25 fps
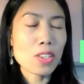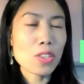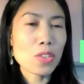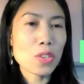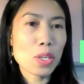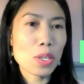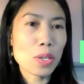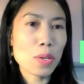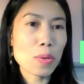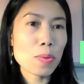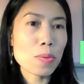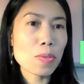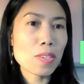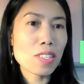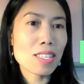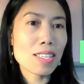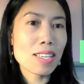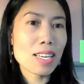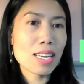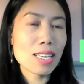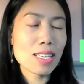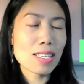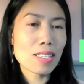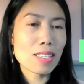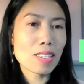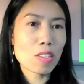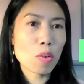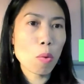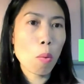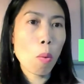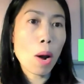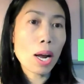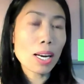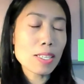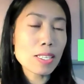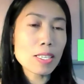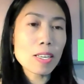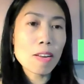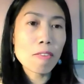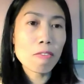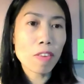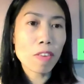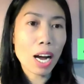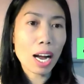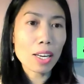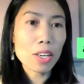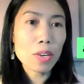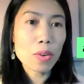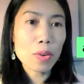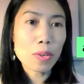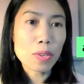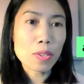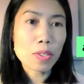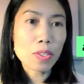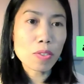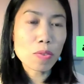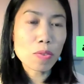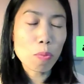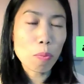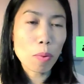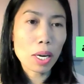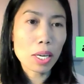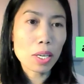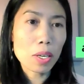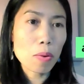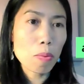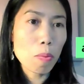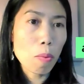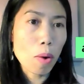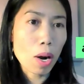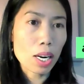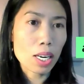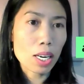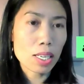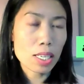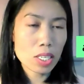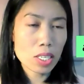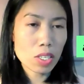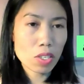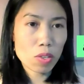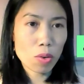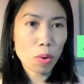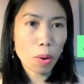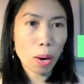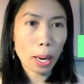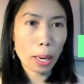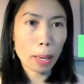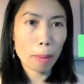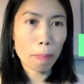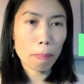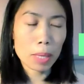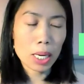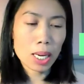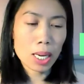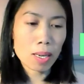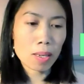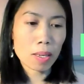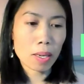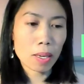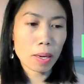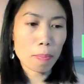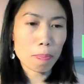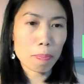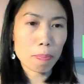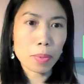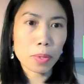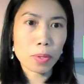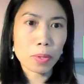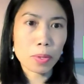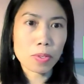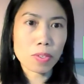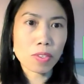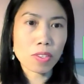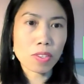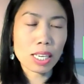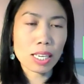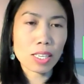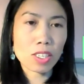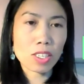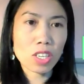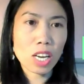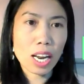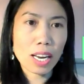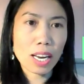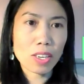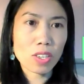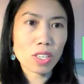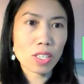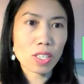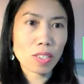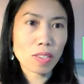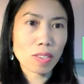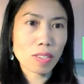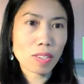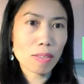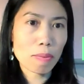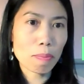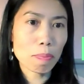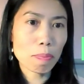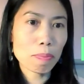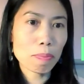to use these quantifiers when you want to describe numbers and changes.